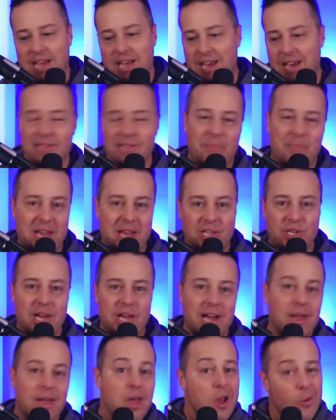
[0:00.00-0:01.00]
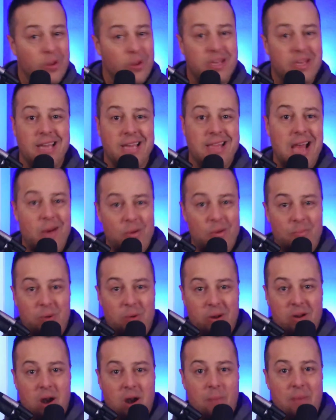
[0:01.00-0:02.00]
paycheck, we take that, we put it in our
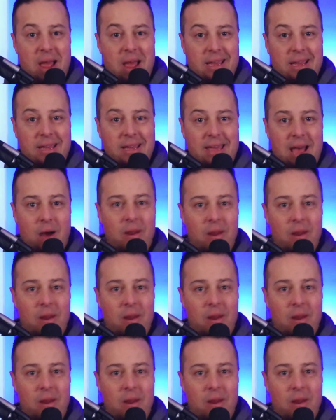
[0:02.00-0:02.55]
bank account.